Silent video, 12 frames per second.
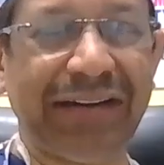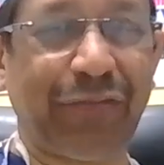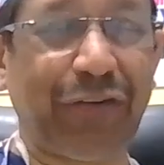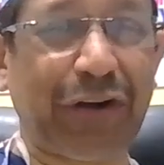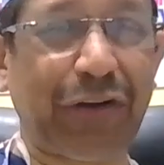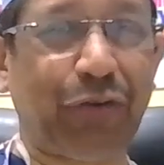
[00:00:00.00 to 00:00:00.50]

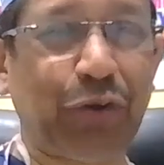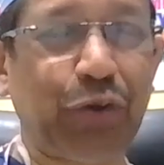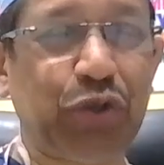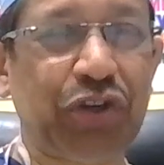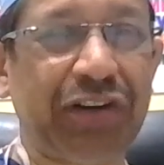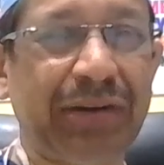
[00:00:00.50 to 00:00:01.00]
Difficult for
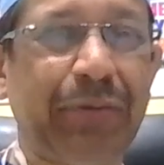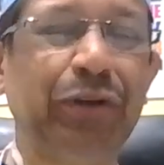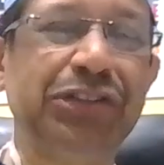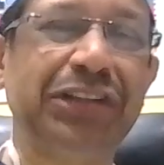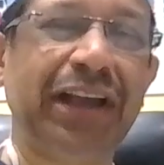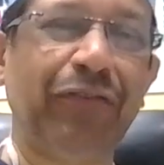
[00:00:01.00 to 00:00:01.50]
those children
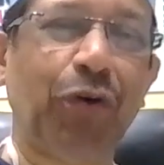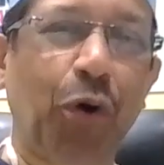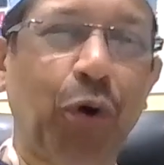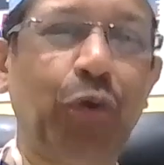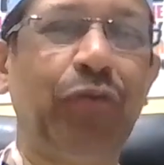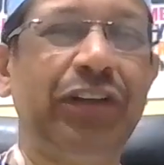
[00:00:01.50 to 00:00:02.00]
because they have
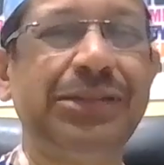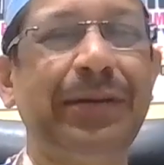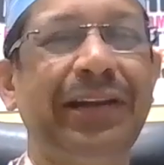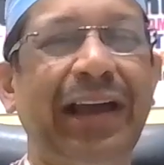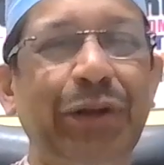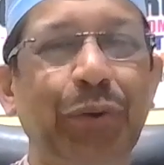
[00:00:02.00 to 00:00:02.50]
always
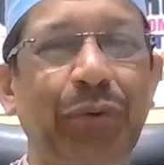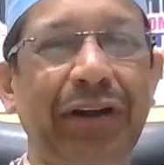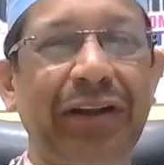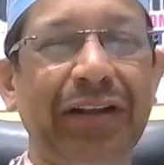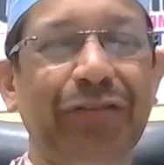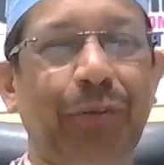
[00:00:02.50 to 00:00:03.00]
been
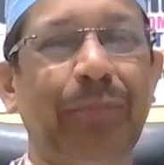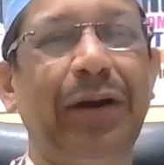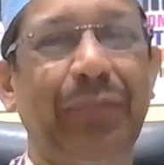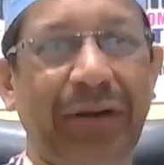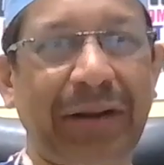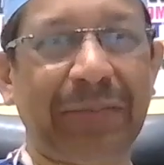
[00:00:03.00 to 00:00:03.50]
enuretics or
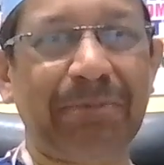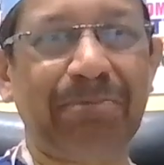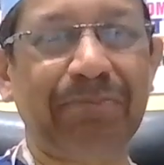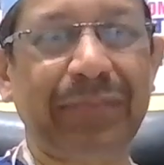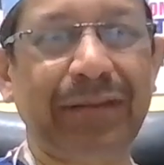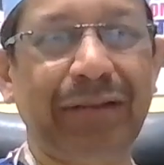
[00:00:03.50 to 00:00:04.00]
bedwetting.
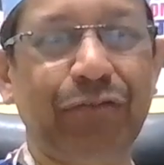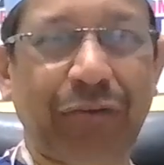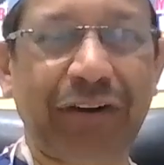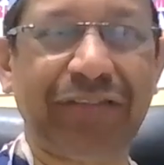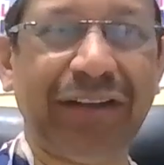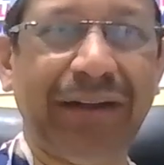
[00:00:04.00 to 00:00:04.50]
So
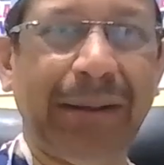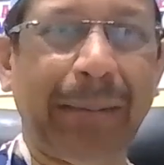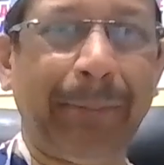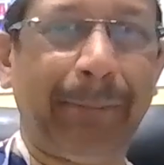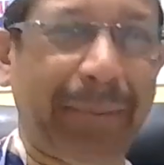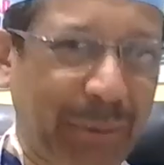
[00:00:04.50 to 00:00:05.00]
friends,
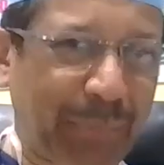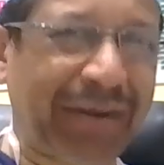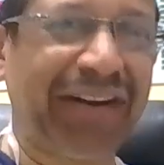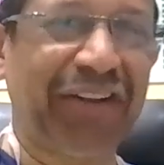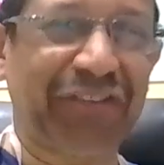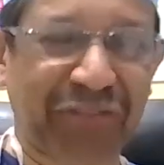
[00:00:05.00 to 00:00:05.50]

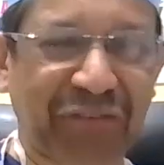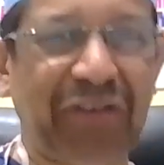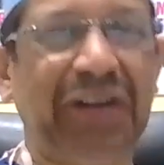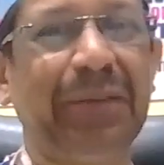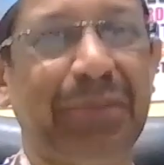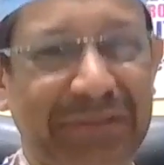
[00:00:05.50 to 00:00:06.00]
bedwetting is
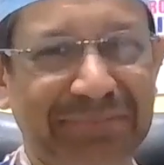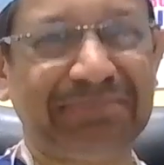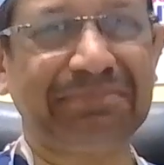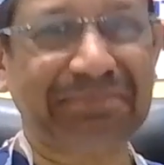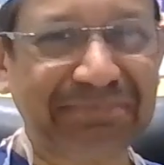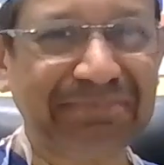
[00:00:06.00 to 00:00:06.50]
treatable.
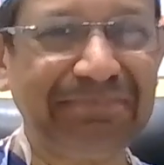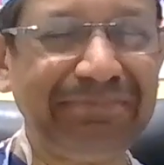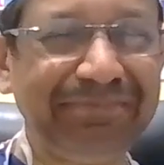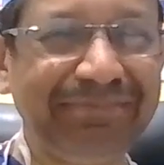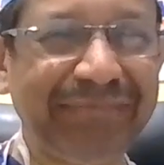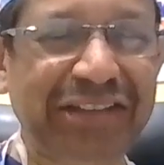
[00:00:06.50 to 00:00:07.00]

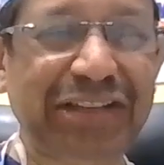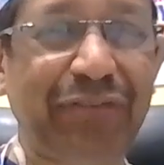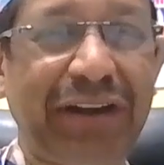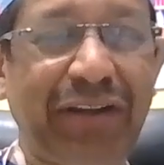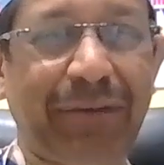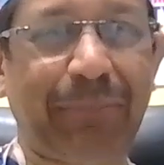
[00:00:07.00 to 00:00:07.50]
Is that
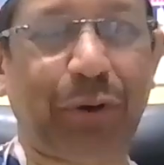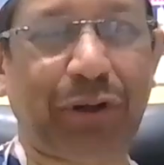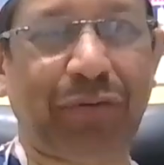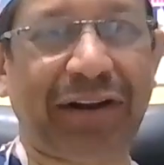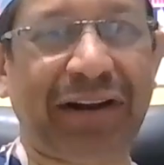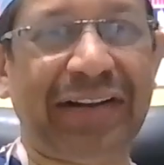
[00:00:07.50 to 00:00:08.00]
we never put
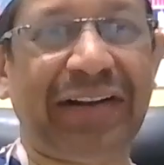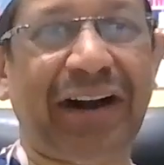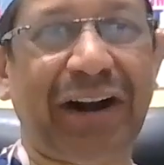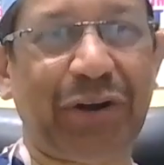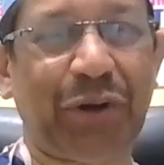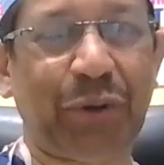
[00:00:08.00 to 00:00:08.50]
our head and
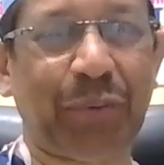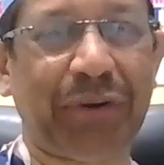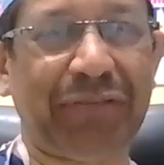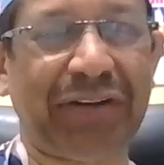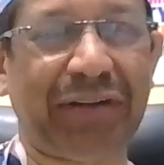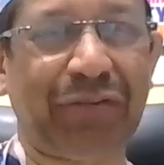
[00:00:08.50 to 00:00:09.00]
heart into
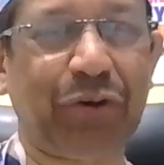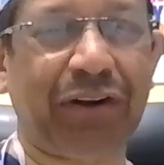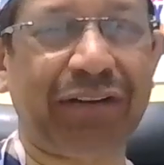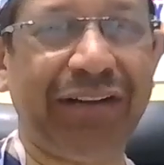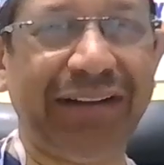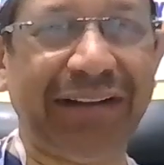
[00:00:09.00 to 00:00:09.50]
it. We never
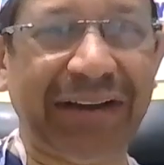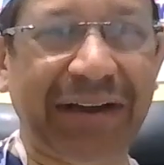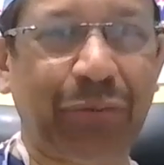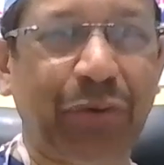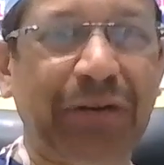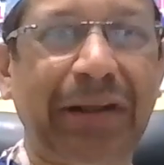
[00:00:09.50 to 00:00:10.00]
got
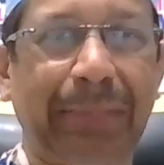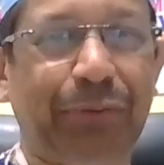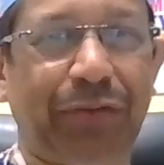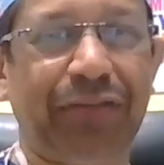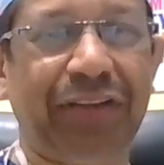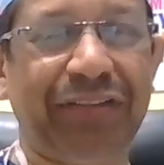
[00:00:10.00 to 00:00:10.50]
into depth
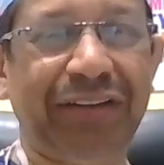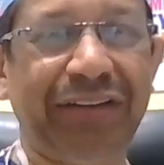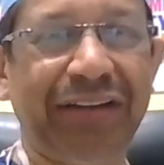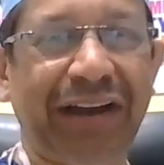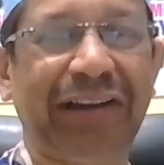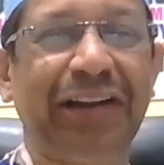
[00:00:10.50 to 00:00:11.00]
of this.
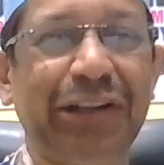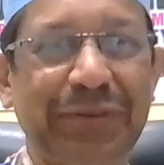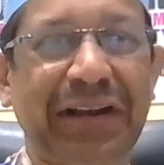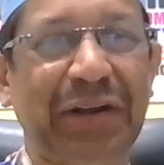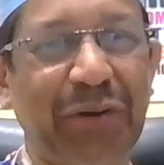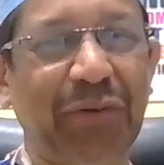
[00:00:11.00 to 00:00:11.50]
And unless we
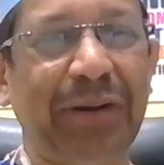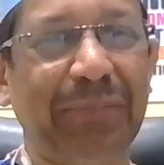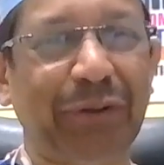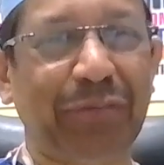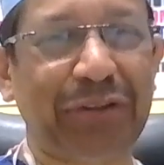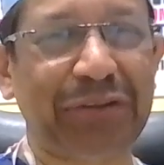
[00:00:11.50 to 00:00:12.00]
get into
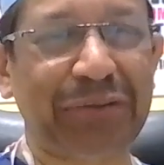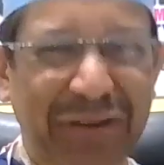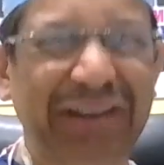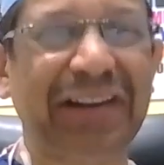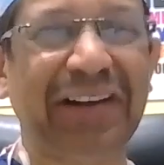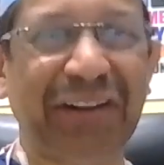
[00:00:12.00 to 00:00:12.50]
depth of it, we
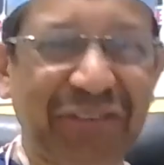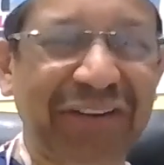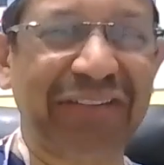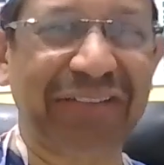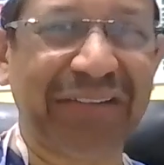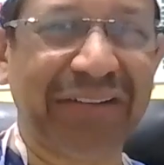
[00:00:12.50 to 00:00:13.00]
really can't treat.